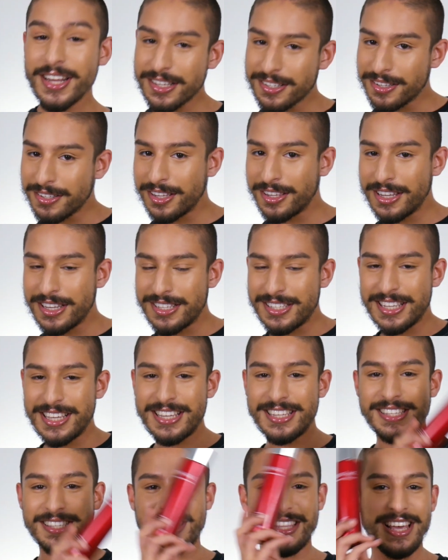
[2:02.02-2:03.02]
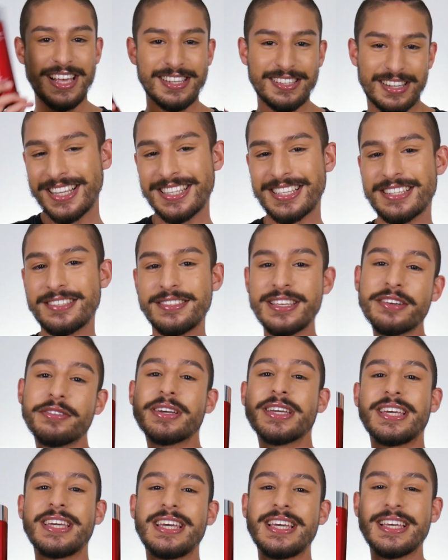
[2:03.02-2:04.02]
Next on the list is this. This is the
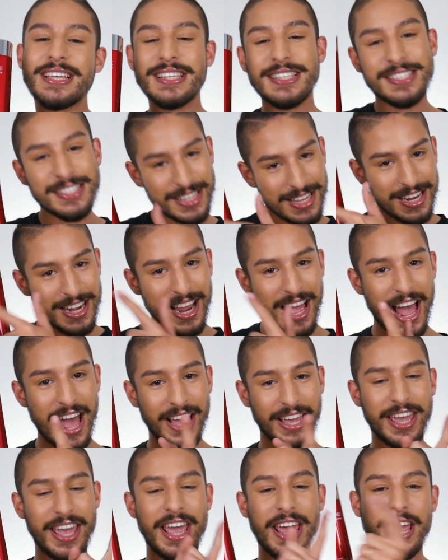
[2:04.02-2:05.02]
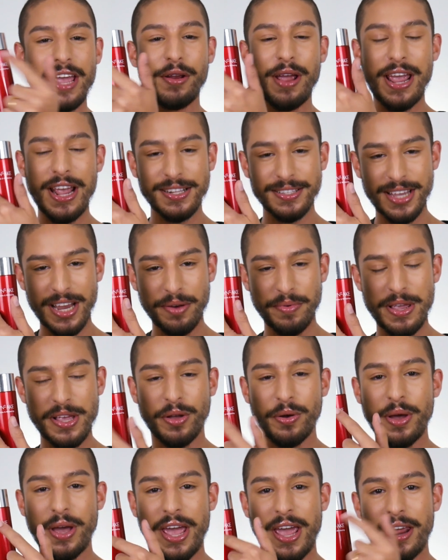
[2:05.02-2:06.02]
Secret Key Sin Ake
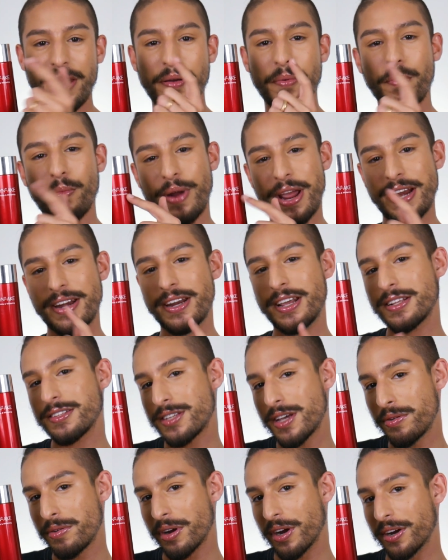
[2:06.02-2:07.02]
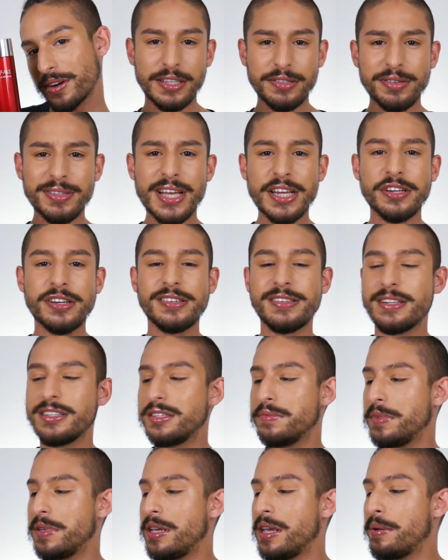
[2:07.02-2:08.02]
Anti-Wrinkle and Brightening Toner. This was actually sent
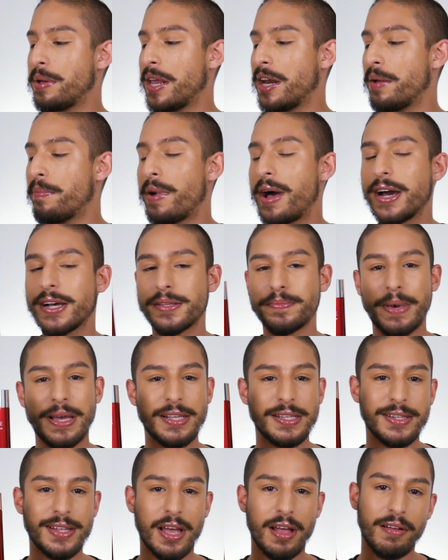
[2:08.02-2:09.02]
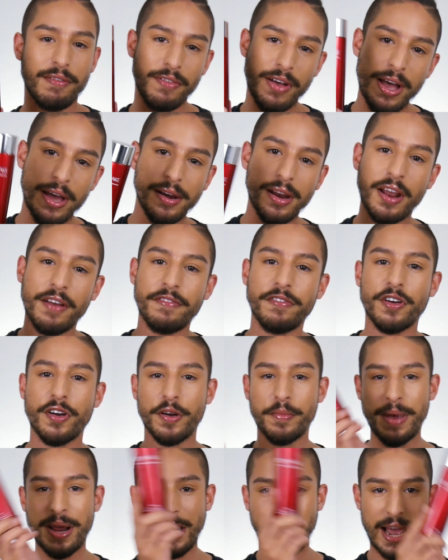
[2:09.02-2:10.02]
to me in a box by Stylevana
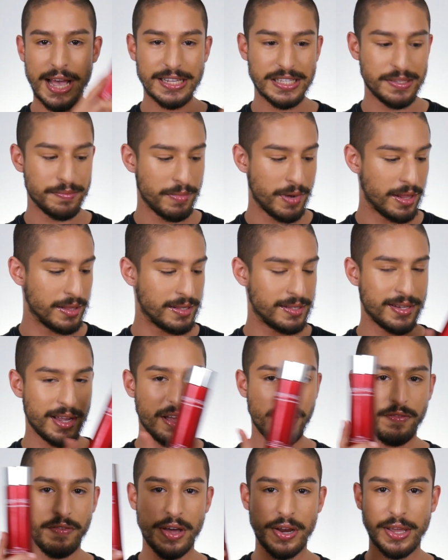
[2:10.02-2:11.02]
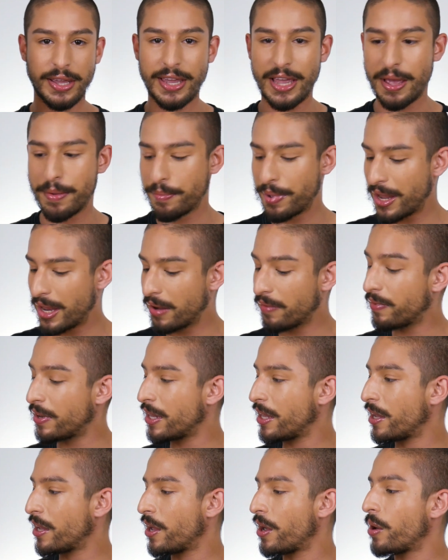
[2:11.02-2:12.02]
for my last month's Stylevana campaign
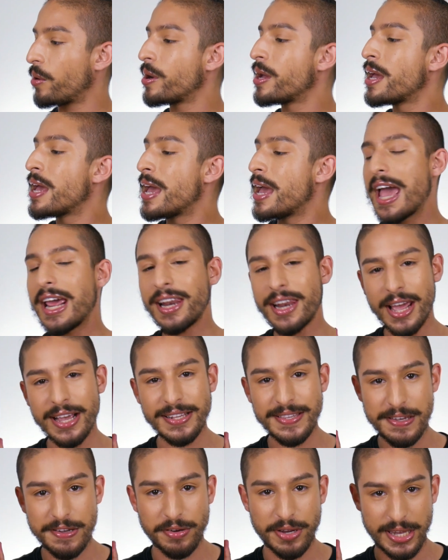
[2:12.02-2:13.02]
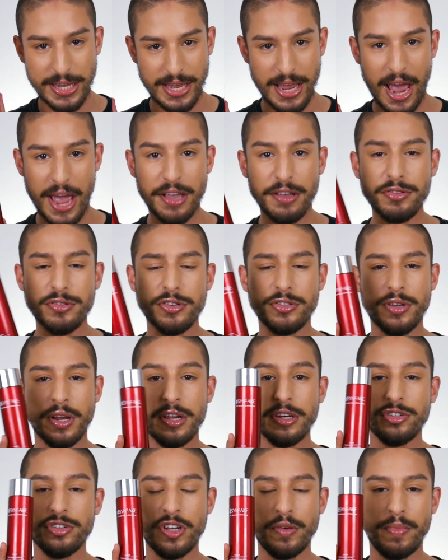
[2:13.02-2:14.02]
video. I like Secret Key. I use her
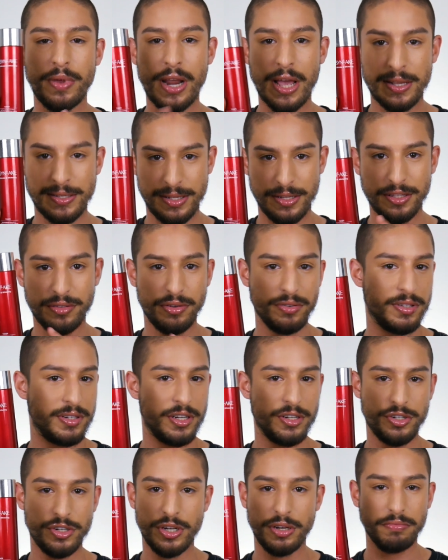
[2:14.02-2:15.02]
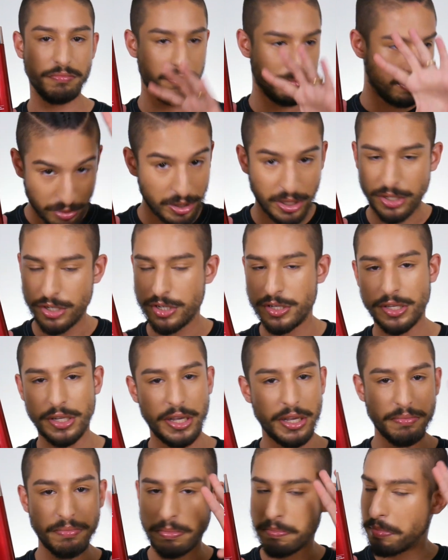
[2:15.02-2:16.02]
starting treatment essence rose edition
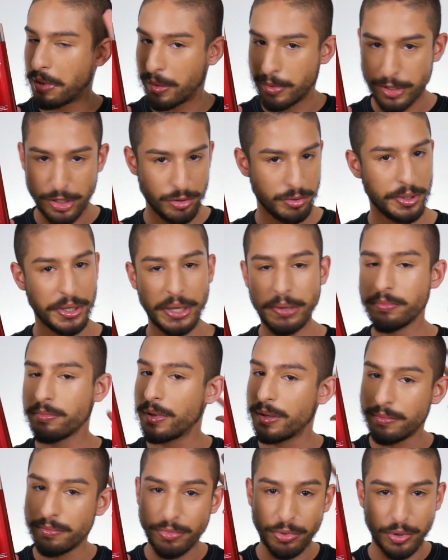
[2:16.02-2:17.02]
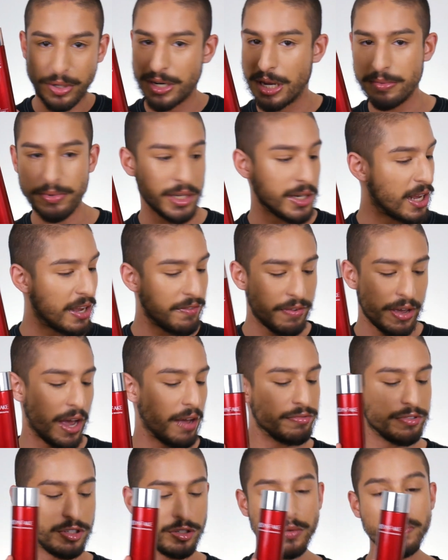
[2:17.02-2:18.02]
religiously, habitually, three times a day if I
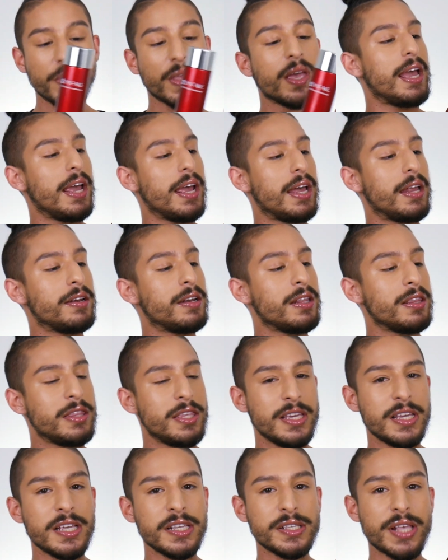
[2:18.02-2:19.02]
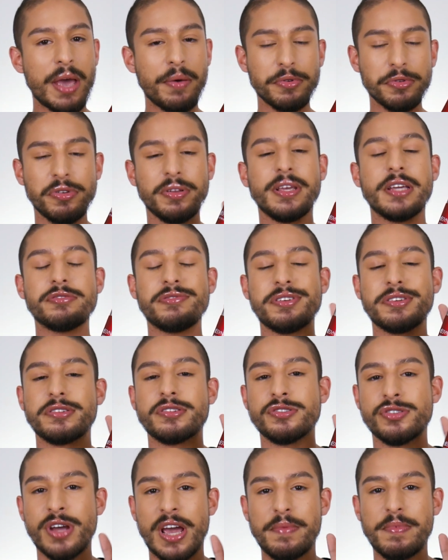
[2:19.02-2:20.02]
have to. And this I was really interested
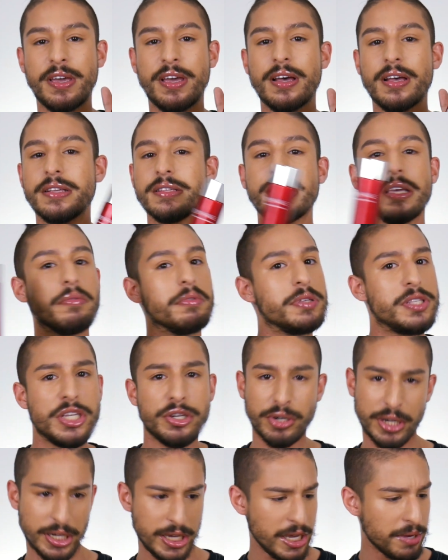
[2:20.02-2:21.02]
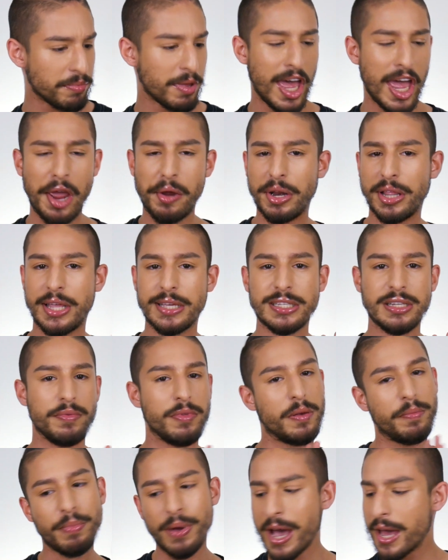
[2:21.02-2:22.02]
to try because it was Secret Key. I already liked some of
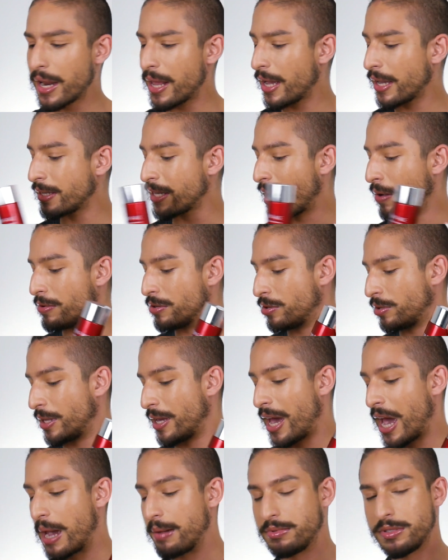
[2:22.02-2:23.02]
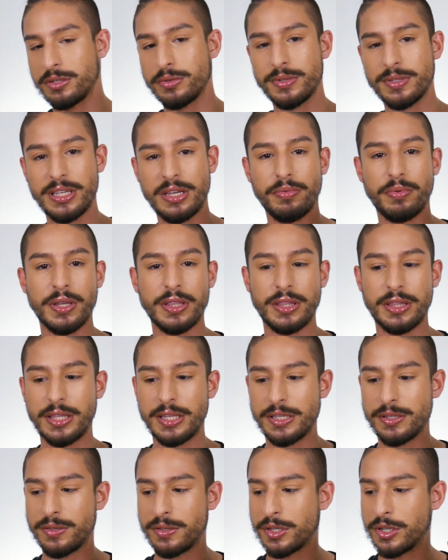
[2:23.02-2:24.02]
their products. I was really hyped to see what
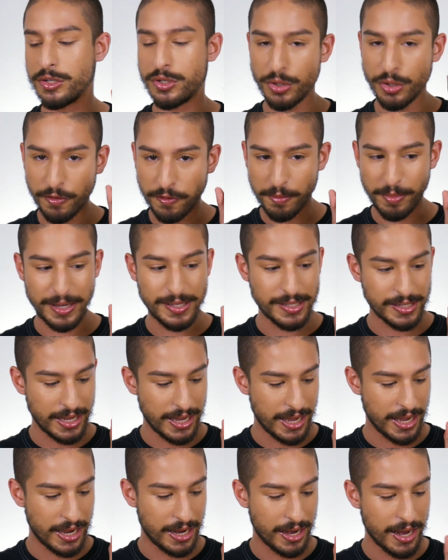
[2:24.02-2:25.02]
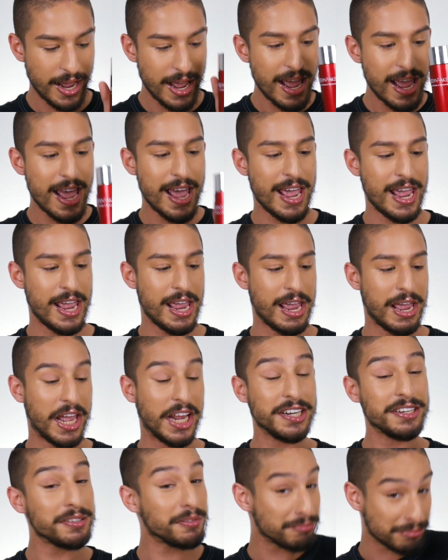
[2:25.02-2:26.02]
this could do for my skin,
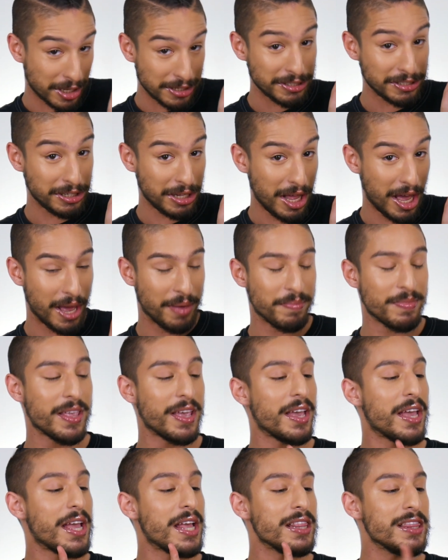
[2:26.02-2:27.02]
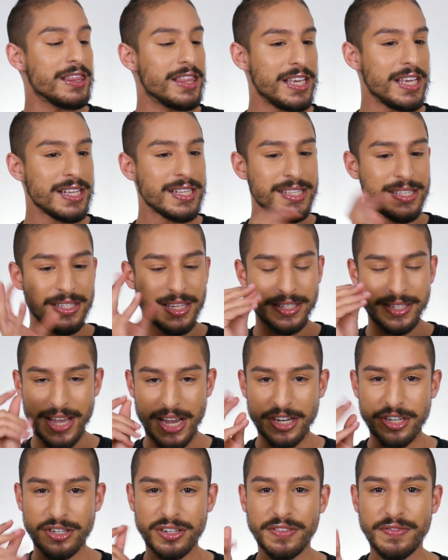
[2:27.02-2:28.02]
and it did a lot. This, the
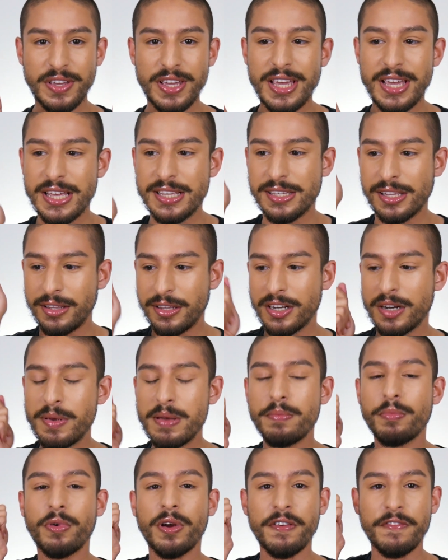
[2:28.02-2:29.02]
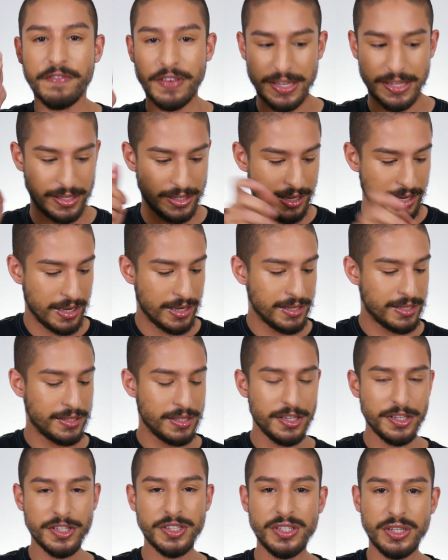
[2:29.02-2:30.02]
texture of it is a little bit more viscous.
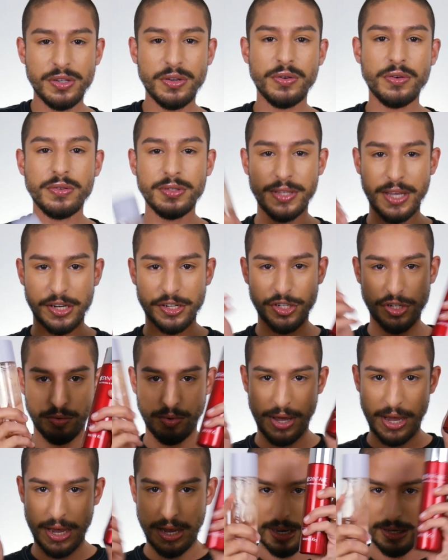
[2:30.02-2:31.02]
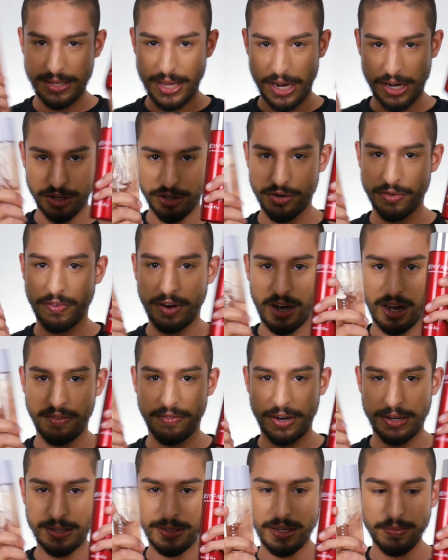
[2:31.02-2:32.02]
These two texture-wise actually are very,
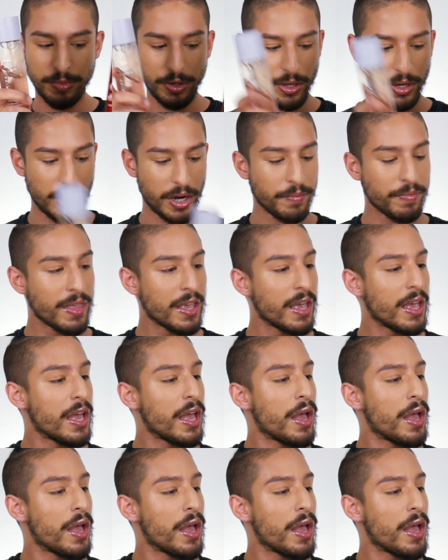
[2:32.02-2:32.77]
very similar.